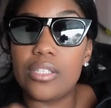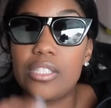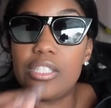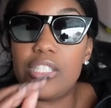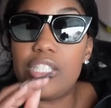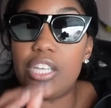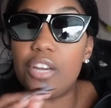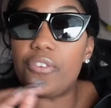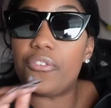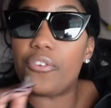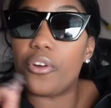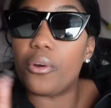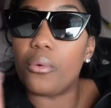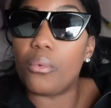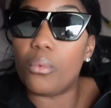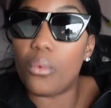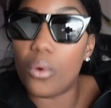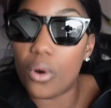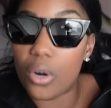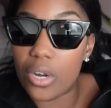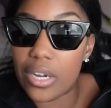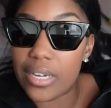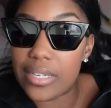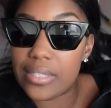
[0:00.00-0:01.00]
different
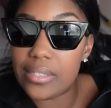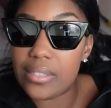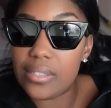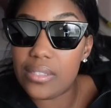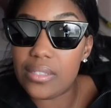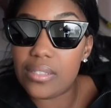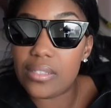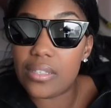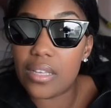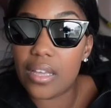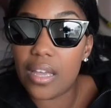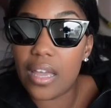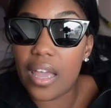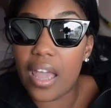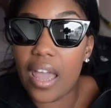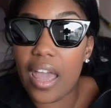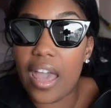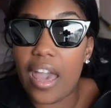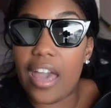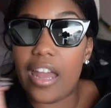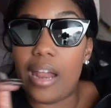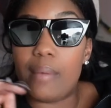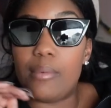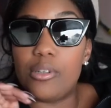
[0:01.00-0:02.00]
ones,
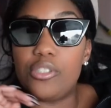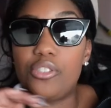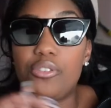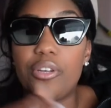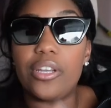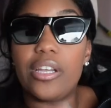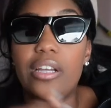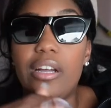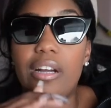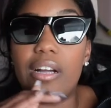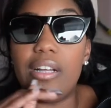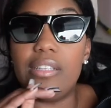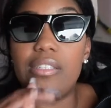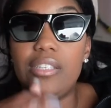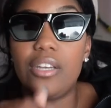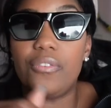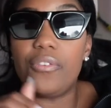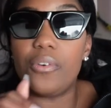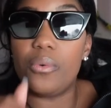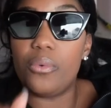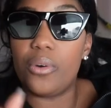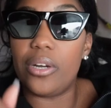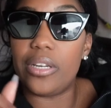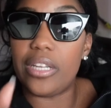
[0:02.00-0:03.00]
and I'm gonna drink a
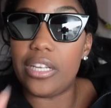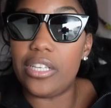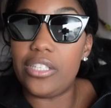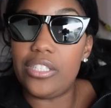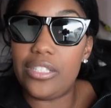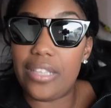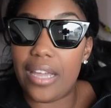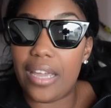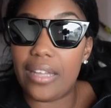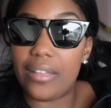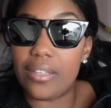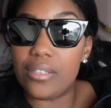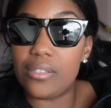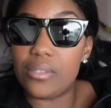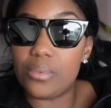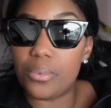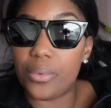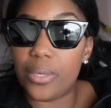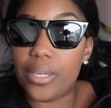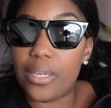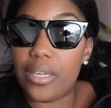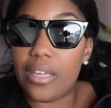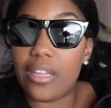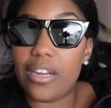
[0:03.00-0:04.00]
different one each day this
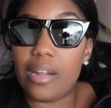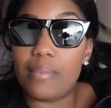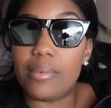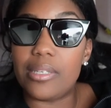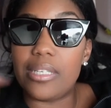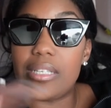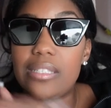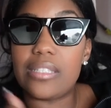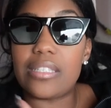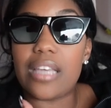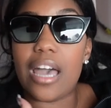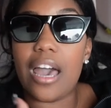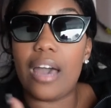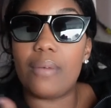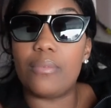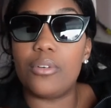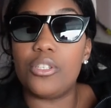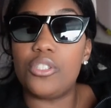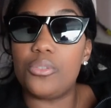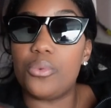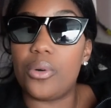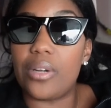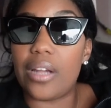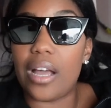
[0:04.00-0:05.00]
week, and I'm gonna decide
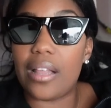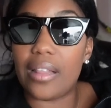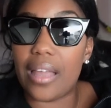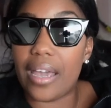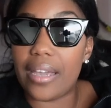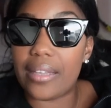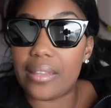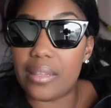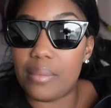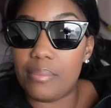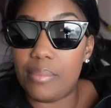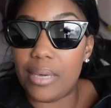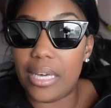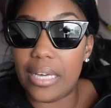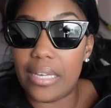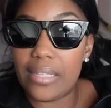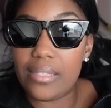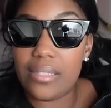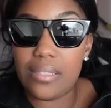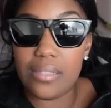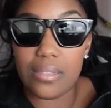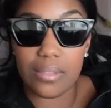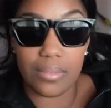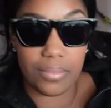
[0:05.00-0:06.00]
which one I like the
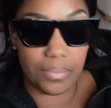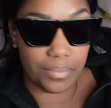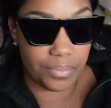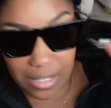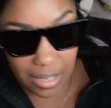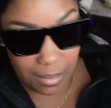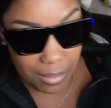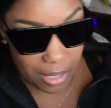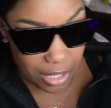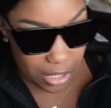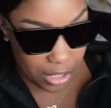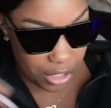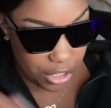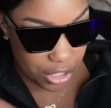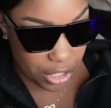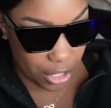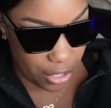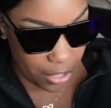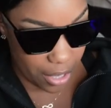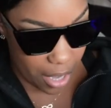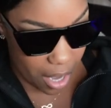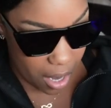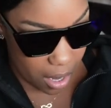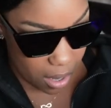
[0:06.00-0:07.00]
best. And I'm gonna show
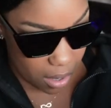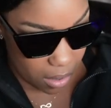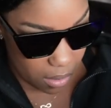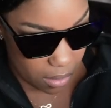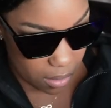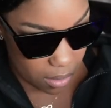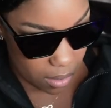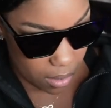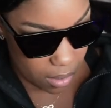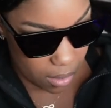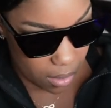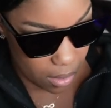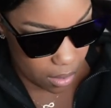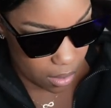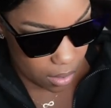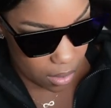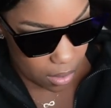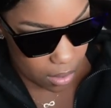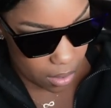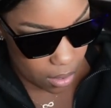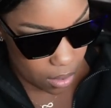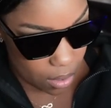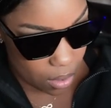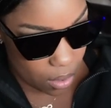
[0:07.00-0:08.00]
y'all
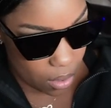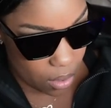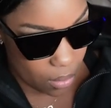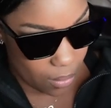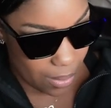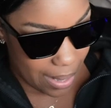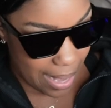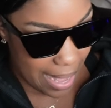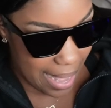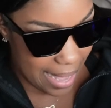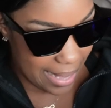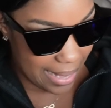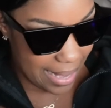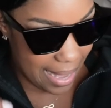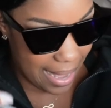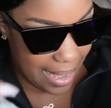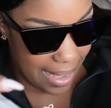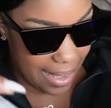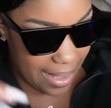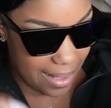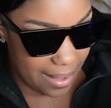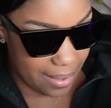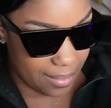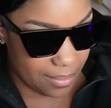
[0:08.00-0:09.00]
what I
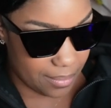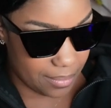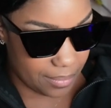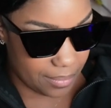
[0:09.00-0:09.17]
got.